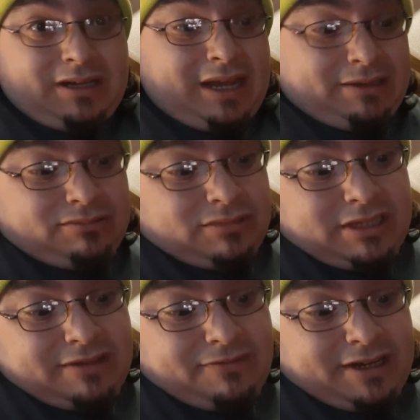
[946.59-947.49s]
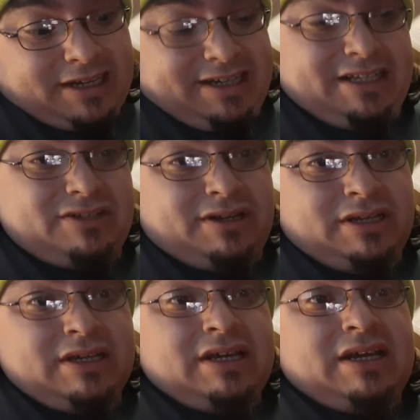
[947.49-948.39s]
I didn't find the need to it.
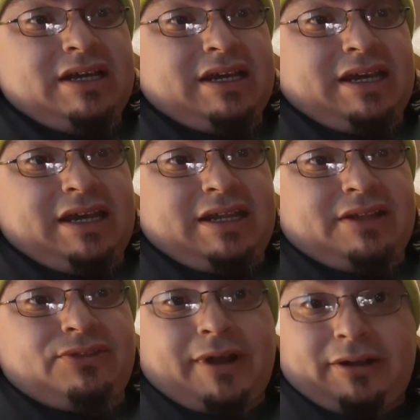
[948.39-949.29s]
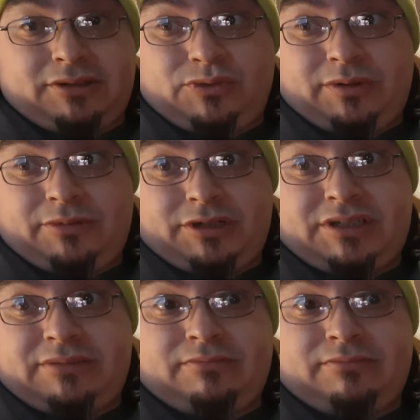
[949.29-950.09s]
And the throttle to reverse it.